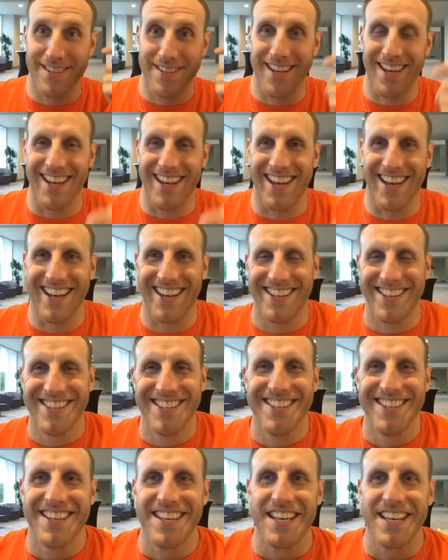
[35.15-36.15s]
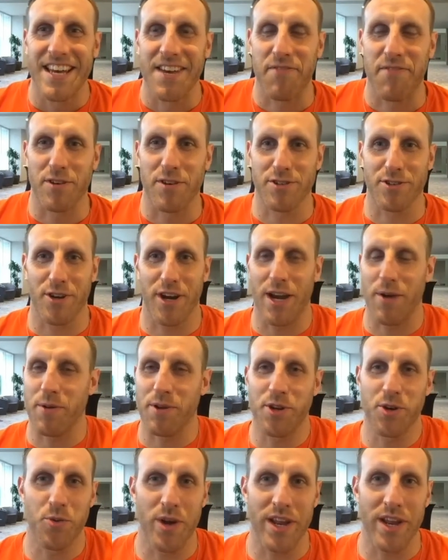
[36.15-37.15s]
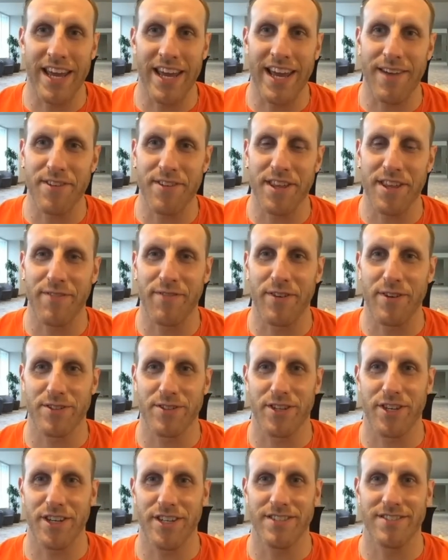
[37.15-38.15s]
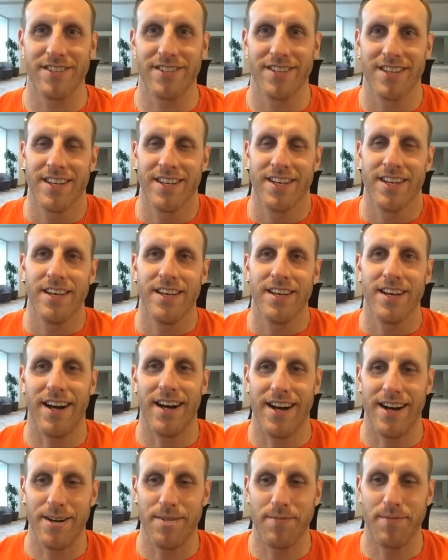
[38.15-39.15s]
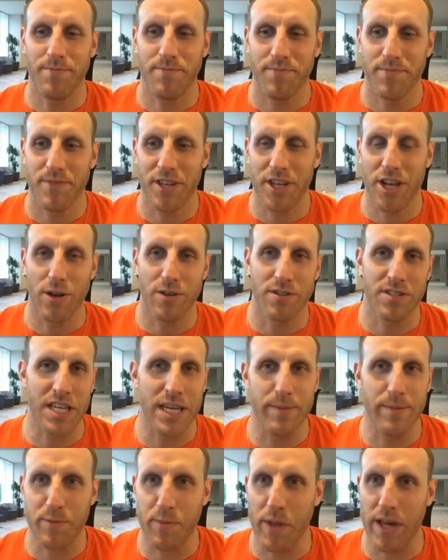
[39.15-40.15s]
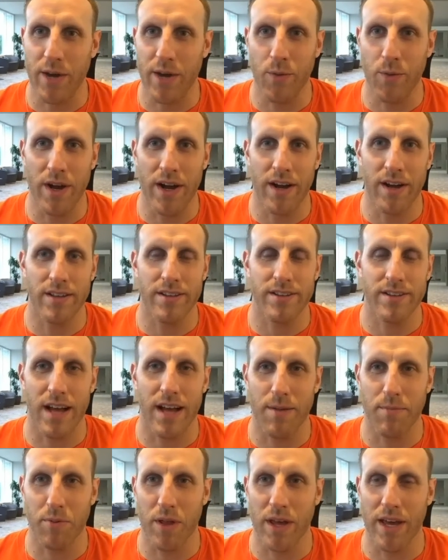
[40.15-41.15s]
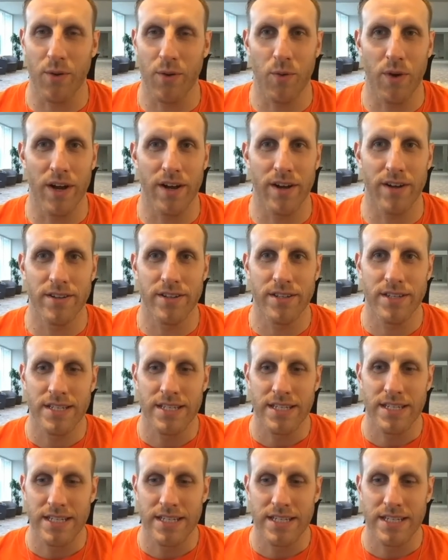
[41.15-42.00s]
It feels great. When you're winning, everything feels good. A team's playing well. I'm playing well.